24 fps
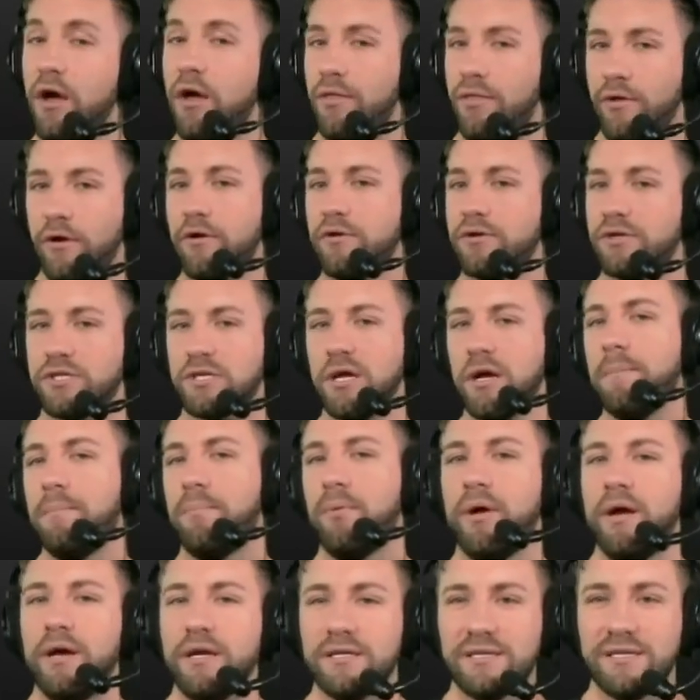there are some
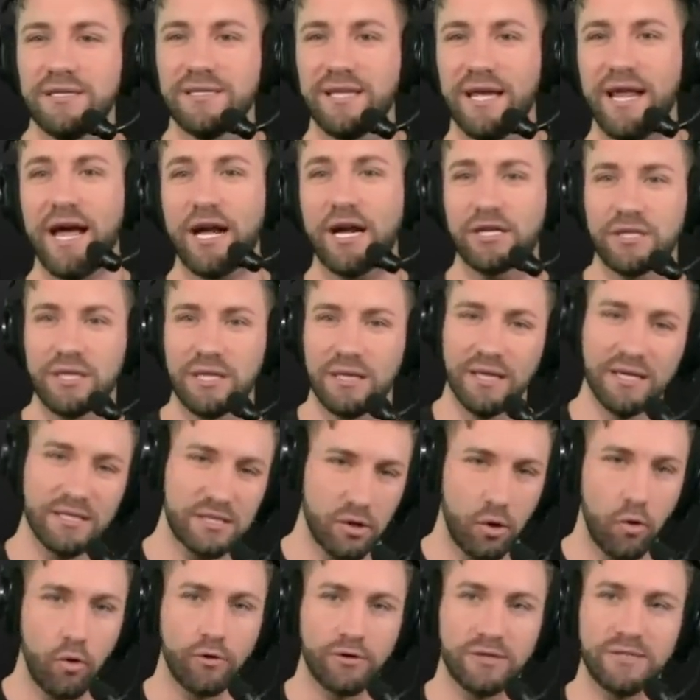places that actually list
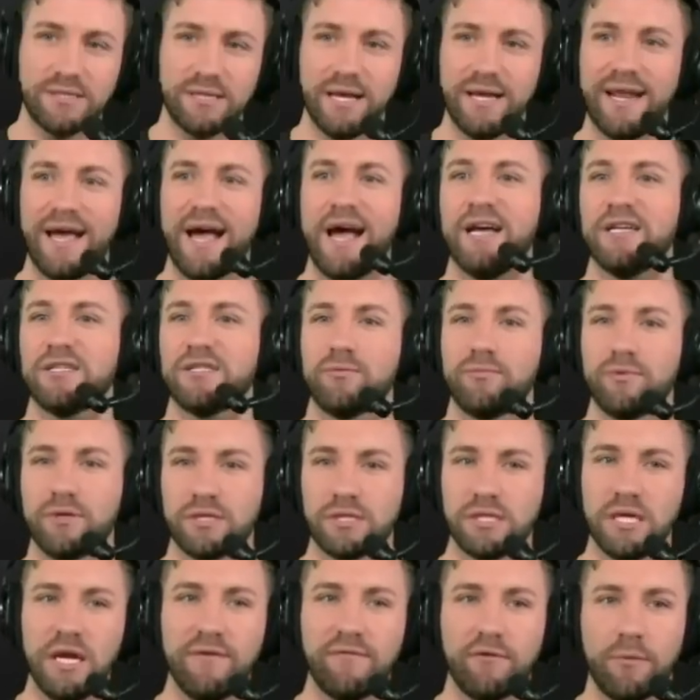Horsted as a
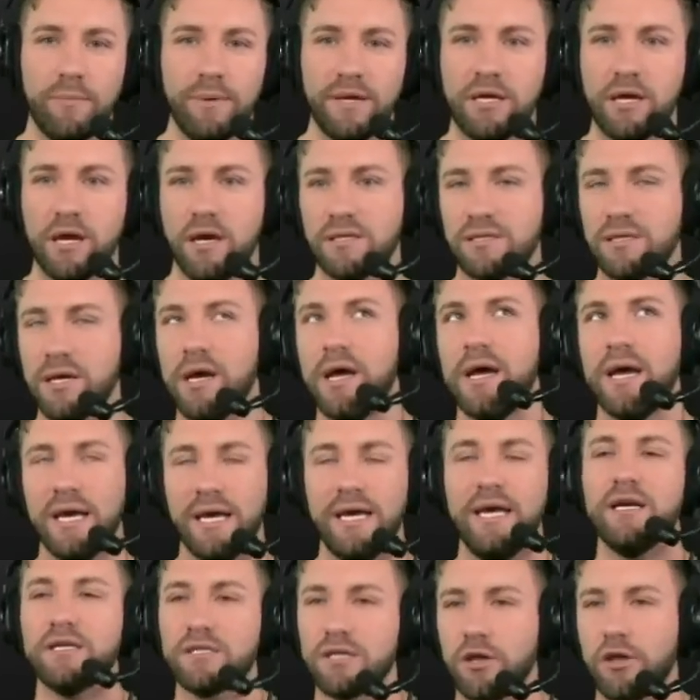receiver because
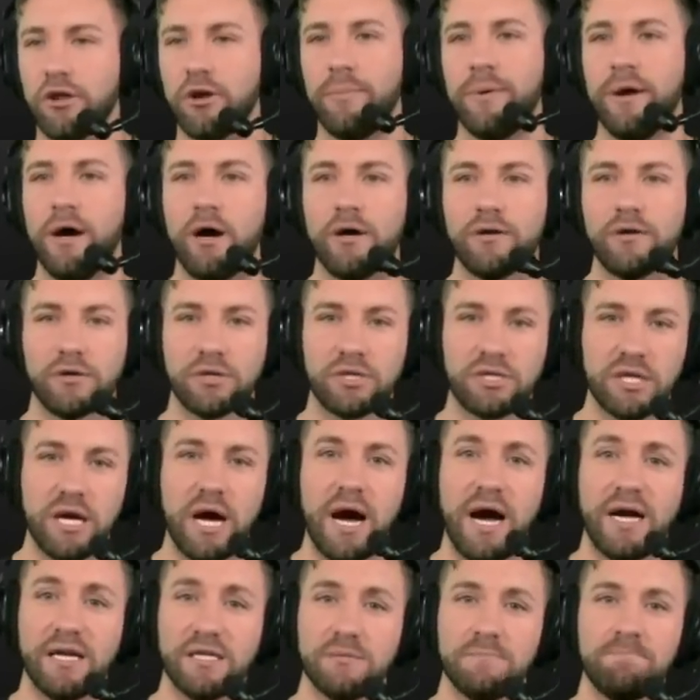he is a little bit
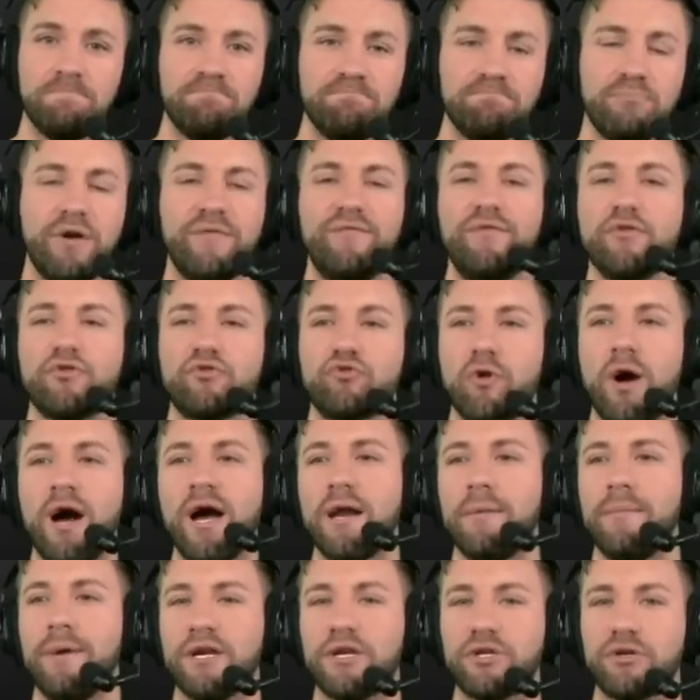undersized. But if you're trying
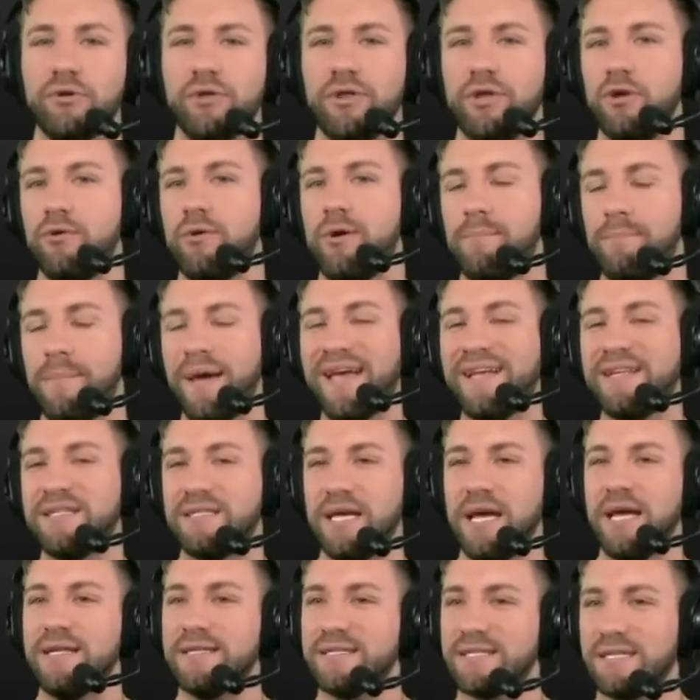to make sure that you
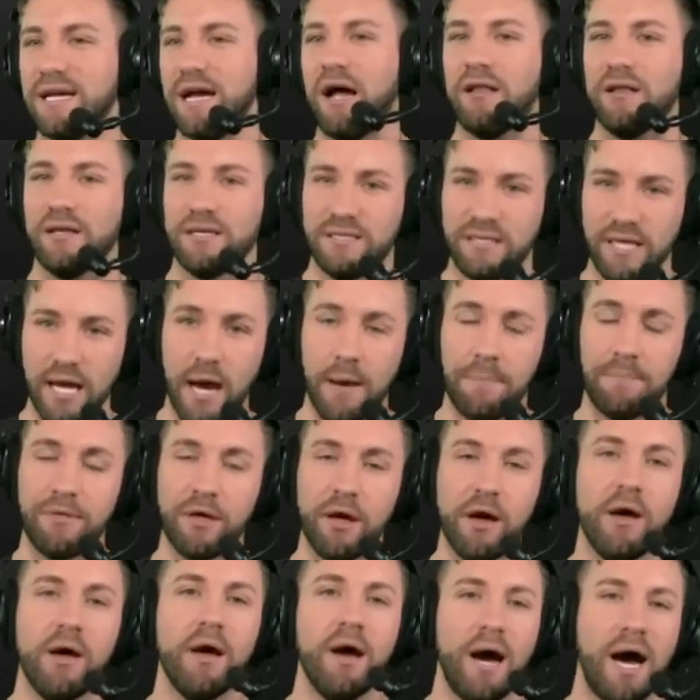maintain solid depth,
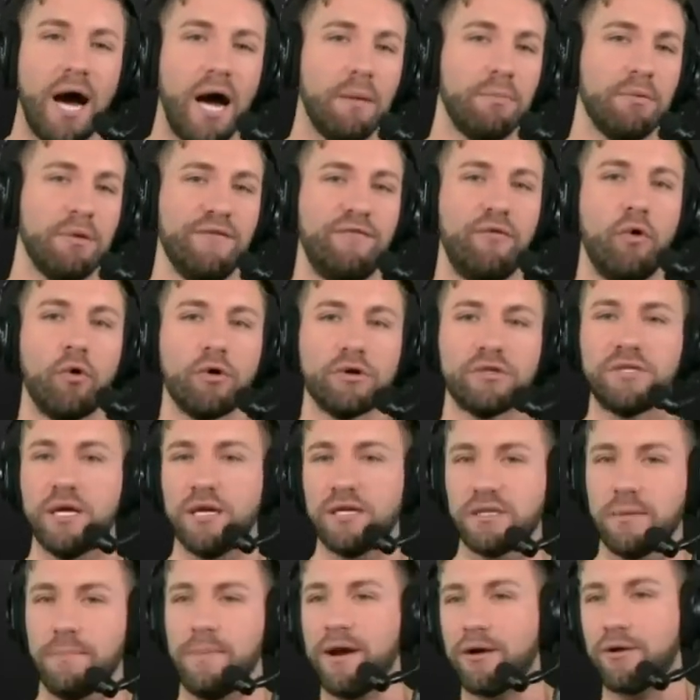I believe Horsted
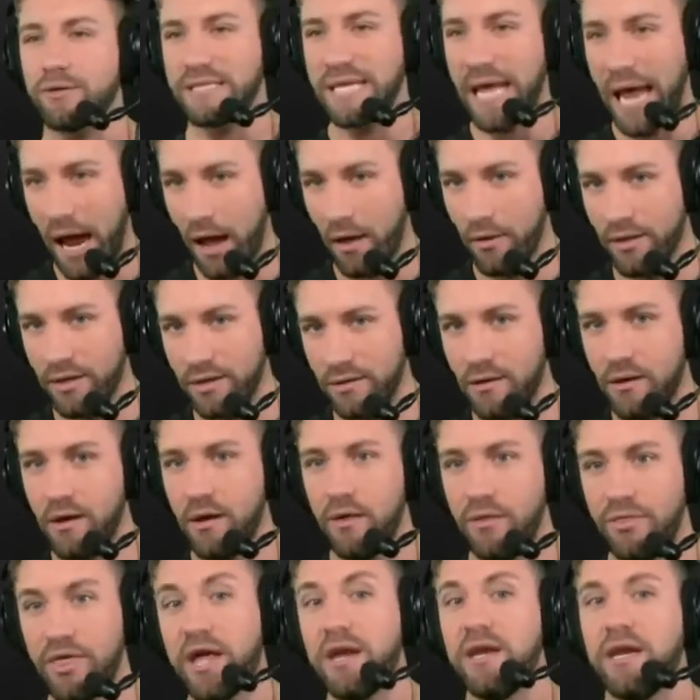is a better talent
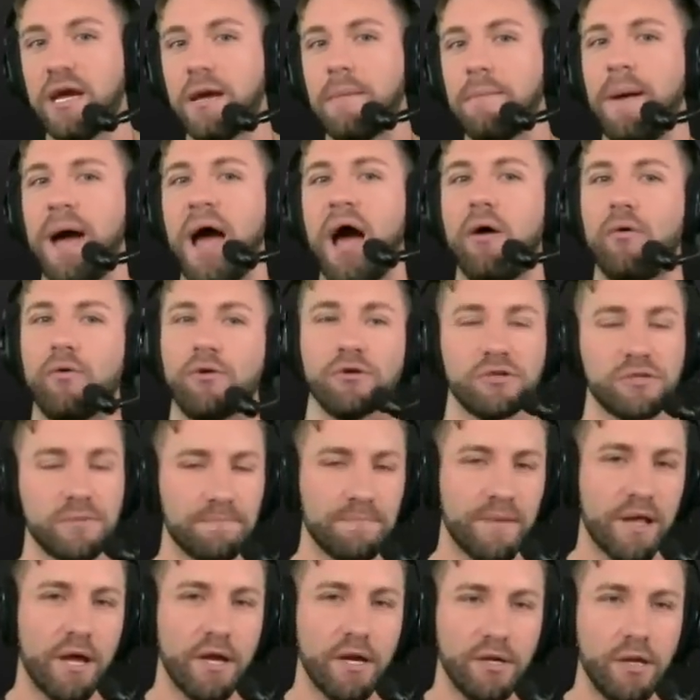than Nick Bowers.
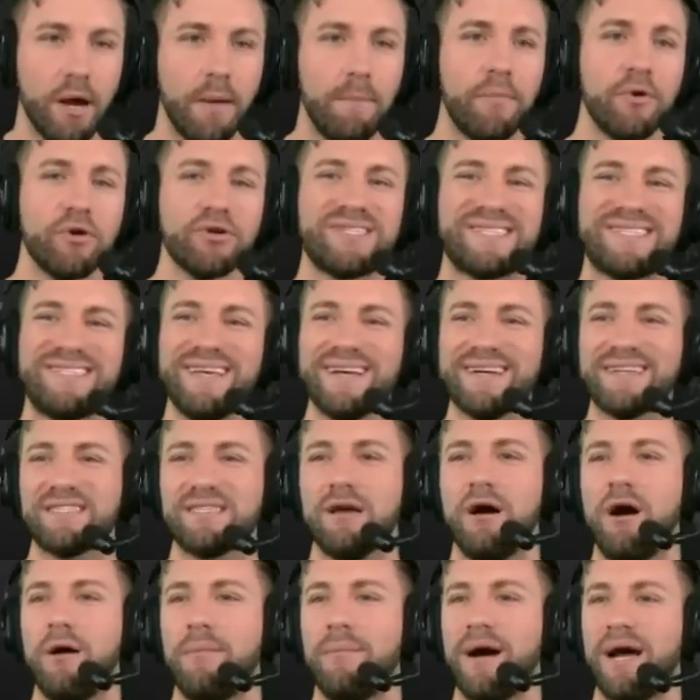Number six
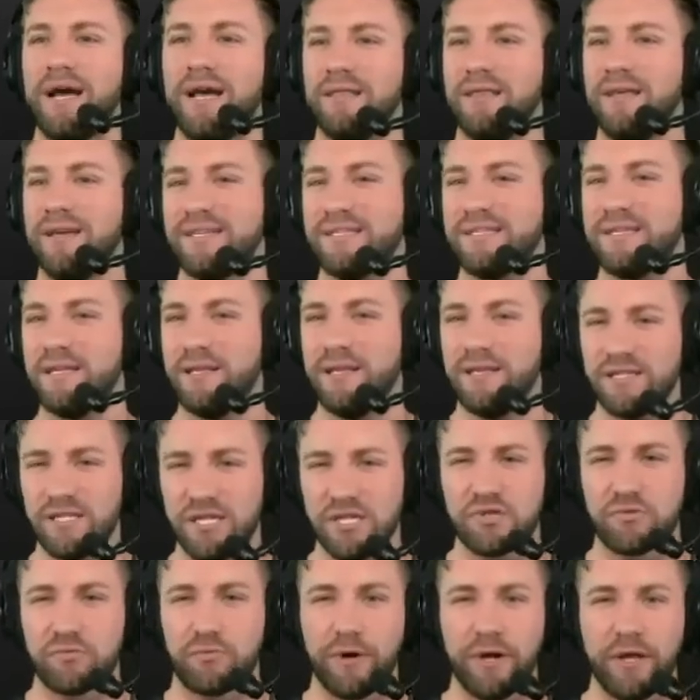on my list, and this
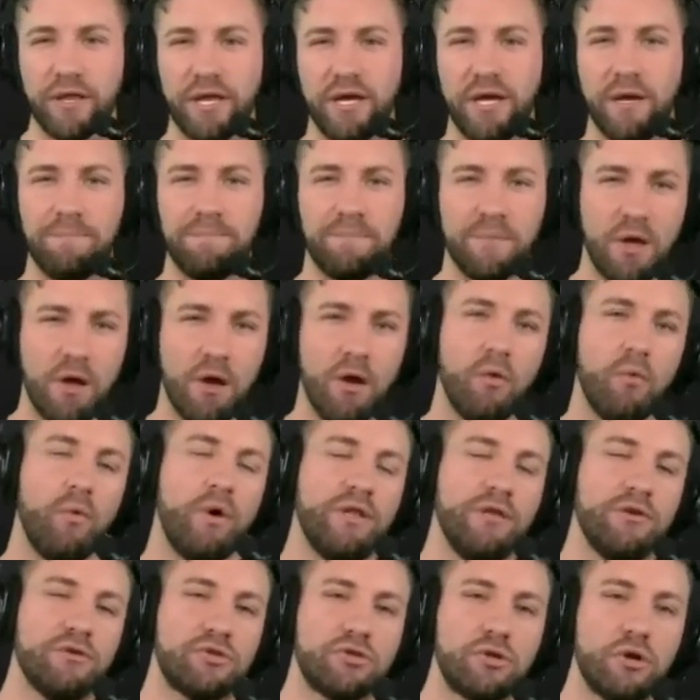is really when
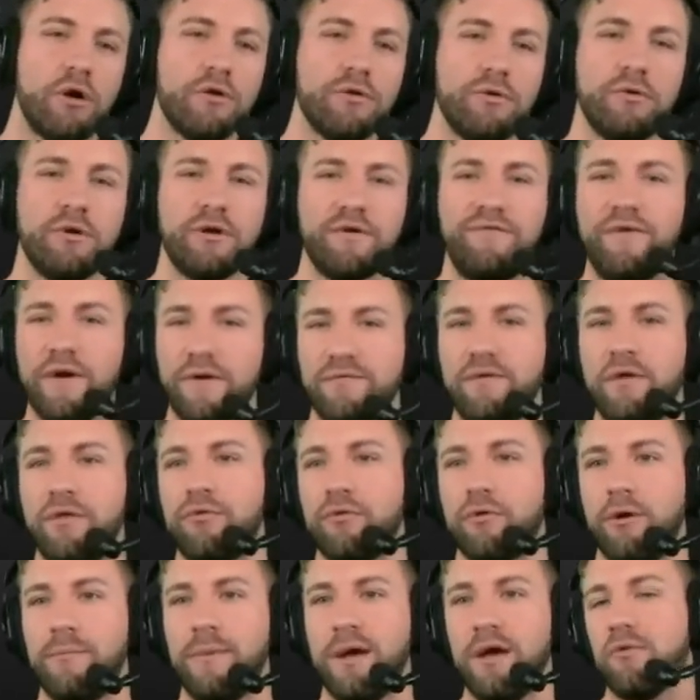you start doing a
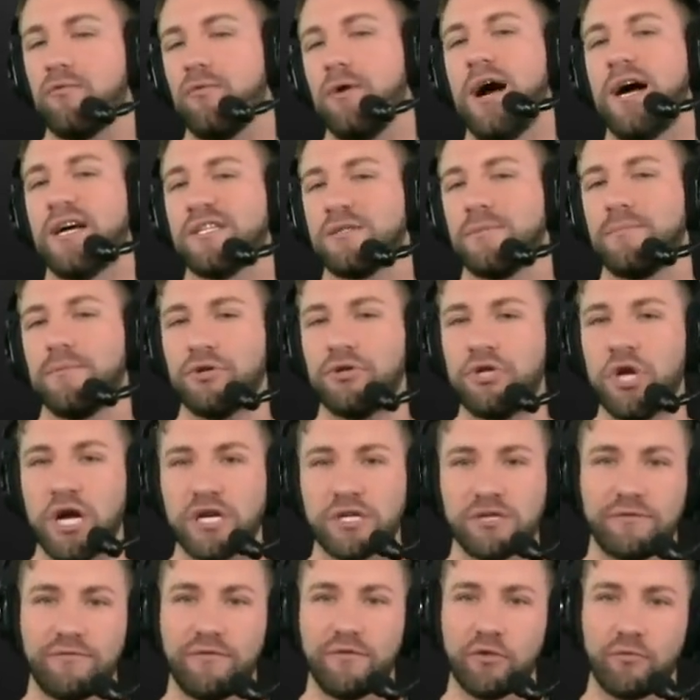53 man roster
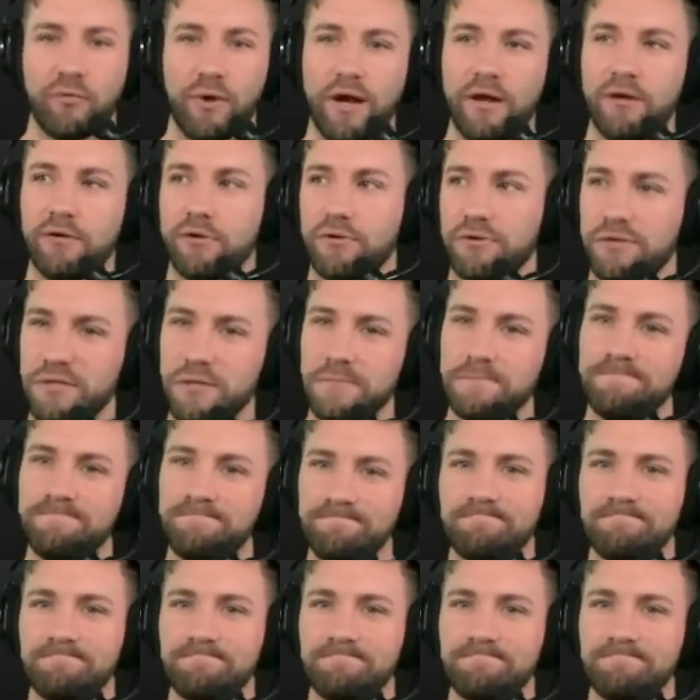projection for the Raiders.